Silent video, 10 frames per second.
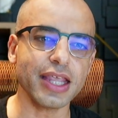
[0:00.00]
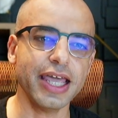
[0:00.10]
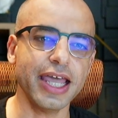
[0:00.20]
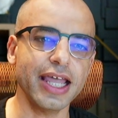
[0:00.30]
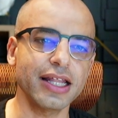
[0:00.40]

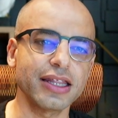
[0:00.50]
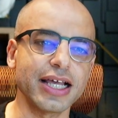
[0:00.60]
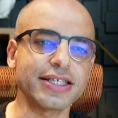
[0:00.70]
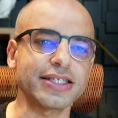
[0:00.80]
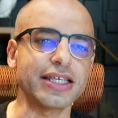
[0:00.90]
and
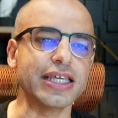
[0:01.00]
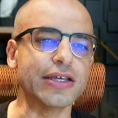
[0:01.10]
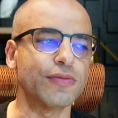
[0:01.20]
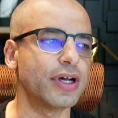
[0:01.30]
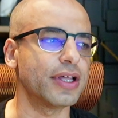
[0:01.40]
let's
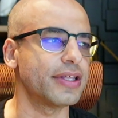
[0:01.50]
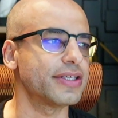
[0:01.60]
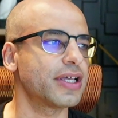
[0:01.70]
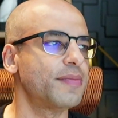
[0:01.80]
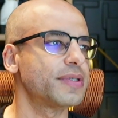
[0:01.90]
see what
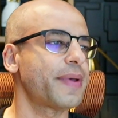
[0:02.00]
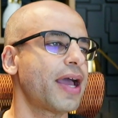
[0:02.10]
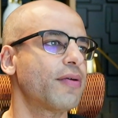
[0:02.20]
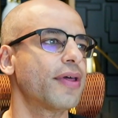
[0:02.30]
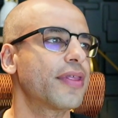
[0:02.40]
this comes
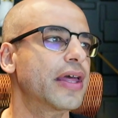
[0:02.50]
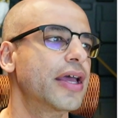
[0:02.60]
back with.